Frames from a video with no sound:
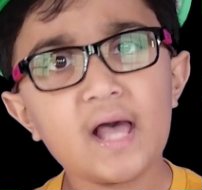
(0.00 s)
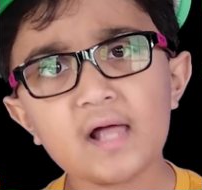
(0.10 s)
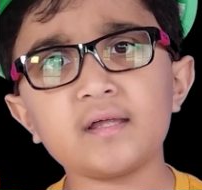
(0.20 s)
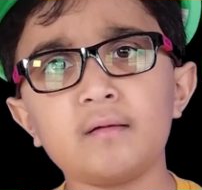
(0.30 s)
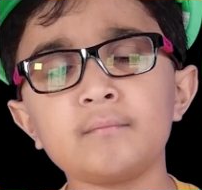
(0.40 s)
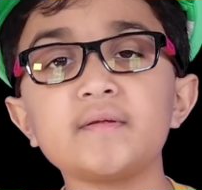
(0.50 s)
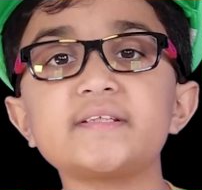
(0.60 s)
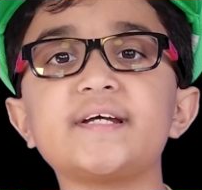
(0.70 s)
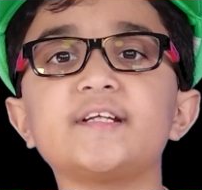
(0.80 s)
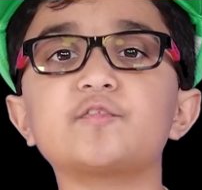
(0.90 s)
LM
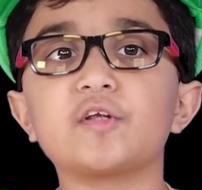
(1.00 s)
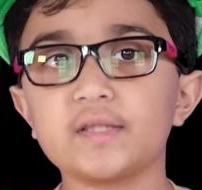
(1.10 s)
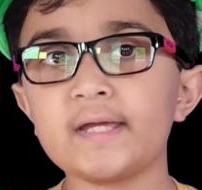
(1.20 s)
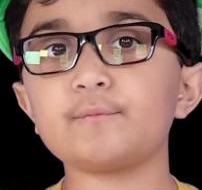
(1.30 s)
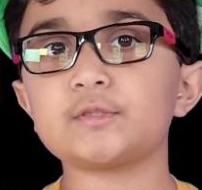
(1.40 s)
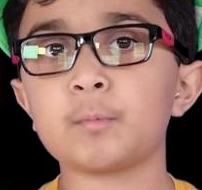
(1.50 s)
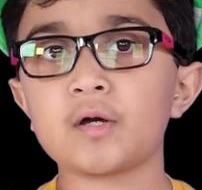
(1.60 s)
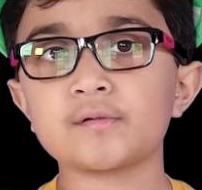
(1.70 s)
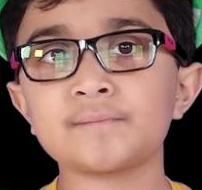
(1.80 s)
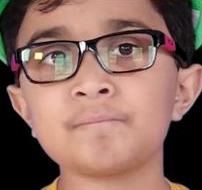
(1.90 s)
stands for language
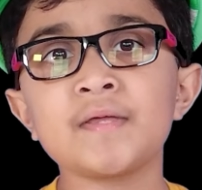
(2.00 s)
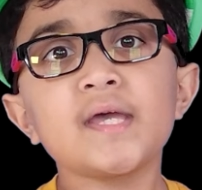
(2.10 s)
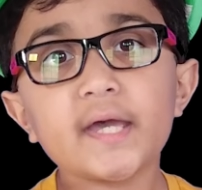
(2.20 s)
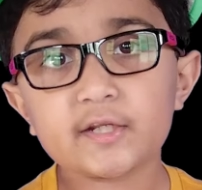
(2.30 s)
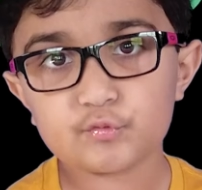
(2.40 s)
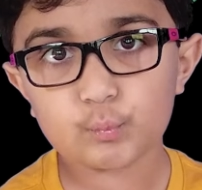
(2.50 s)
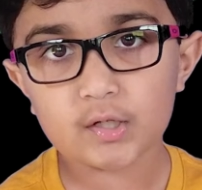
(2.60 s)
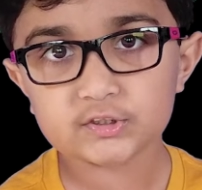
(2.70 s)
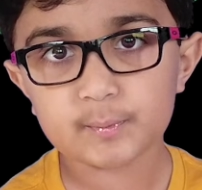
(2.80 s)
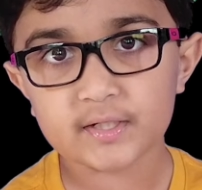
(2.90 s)
model. And if you
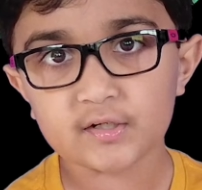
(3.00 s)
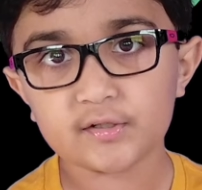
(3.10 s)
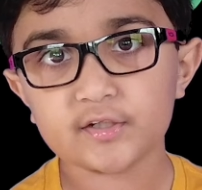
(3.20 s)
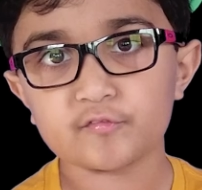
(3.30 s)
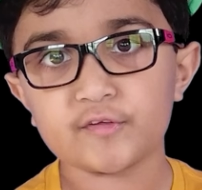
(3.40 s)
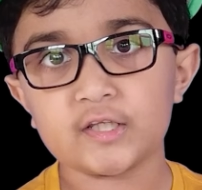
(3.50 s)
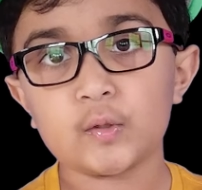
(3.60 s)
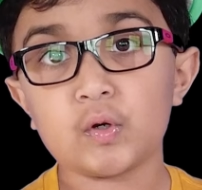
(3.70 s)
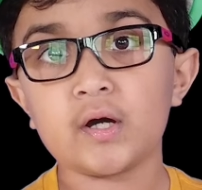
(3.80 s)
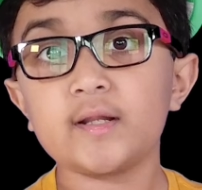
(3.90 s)
watched my earlier
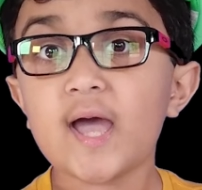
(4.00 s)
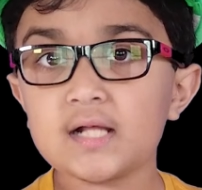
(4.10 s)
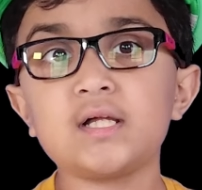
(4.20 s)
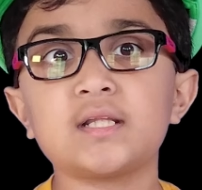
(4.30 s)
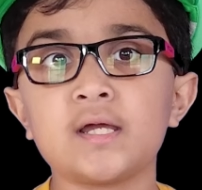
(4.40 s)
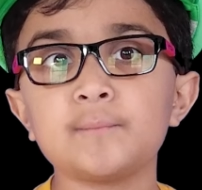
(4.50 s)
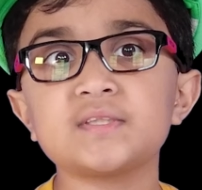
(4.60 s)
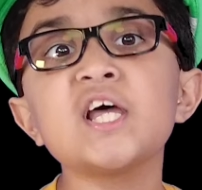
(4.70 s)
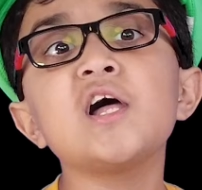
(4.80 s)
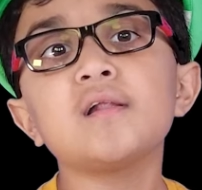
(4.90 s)
video on
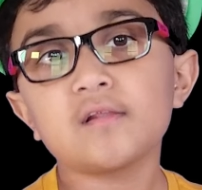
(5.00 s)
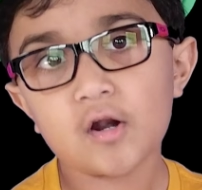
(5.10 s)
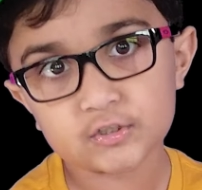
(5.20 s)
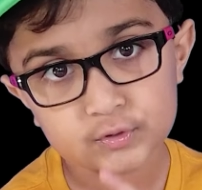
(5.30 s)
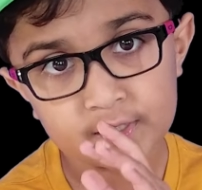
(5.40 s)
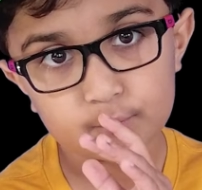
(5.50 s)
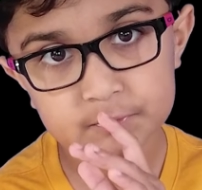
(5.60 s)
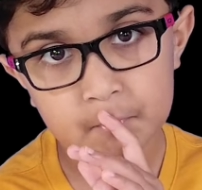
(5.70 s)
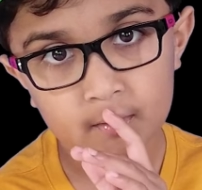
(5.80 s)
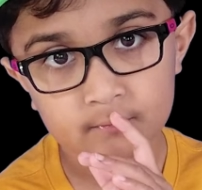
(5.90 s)
LLMs, large
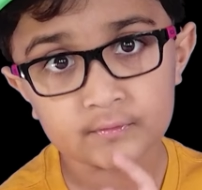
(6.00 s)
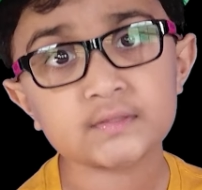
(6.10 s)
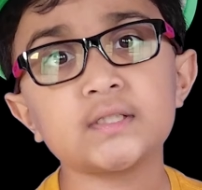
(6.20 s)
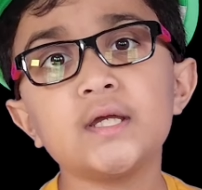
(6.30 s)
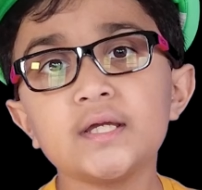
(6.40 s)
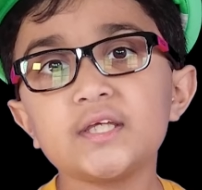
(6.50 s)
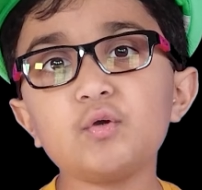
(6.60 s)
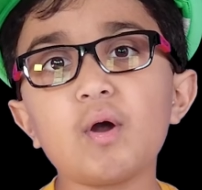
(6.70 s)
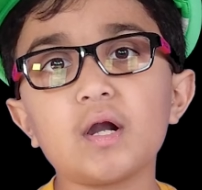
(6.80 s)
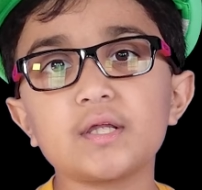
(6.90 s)
language models,
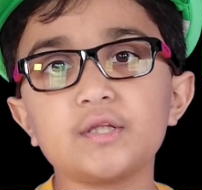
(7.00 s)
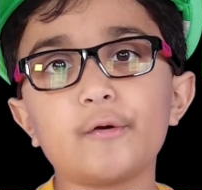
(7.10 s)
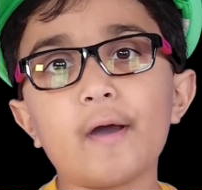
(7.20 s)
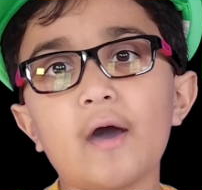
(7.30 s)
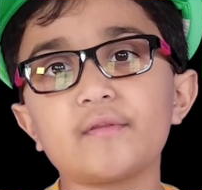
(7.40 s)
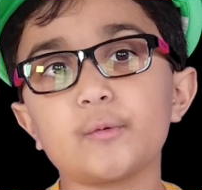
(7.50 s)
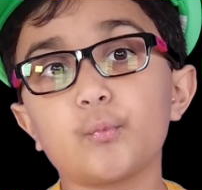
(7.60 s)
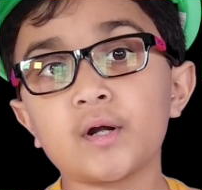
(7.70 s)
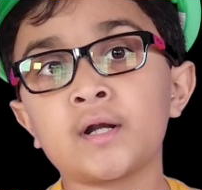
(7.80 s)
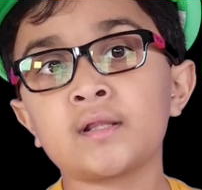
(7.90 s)
you already know how they
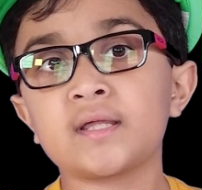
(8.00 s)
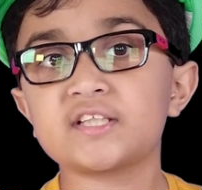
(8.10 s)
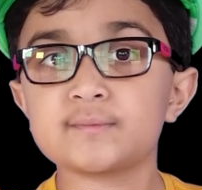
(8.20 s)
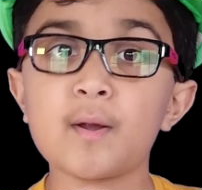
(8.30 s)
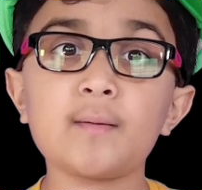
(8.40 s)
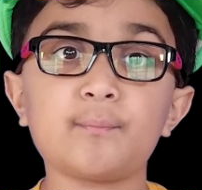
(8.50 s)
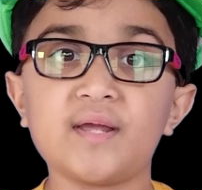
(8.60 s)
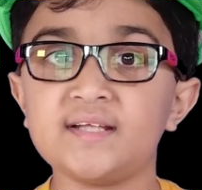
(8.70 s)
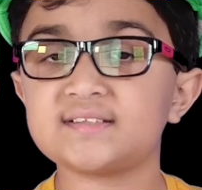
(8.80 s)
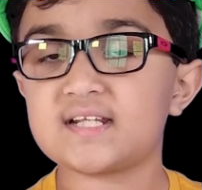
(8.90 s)
work like smart
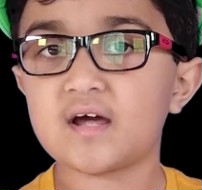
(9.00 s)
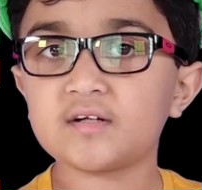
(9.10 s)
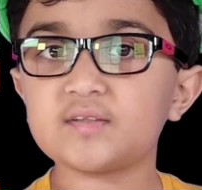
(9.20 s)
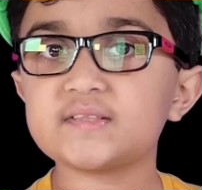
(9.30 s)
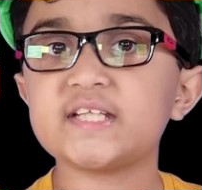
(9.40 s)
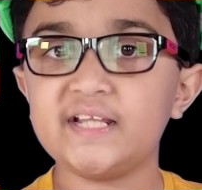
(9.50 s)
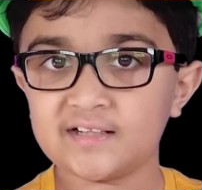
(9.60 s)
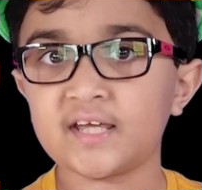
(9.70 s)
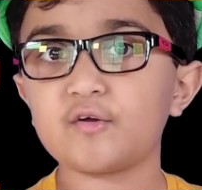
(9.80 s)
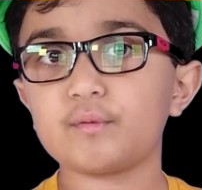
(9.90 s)
brains that understand
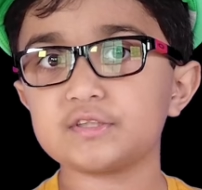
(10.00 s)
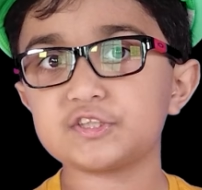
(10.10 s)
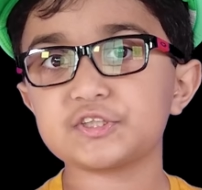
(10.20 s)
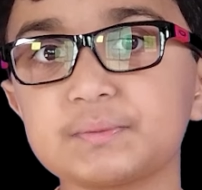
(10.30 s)
language.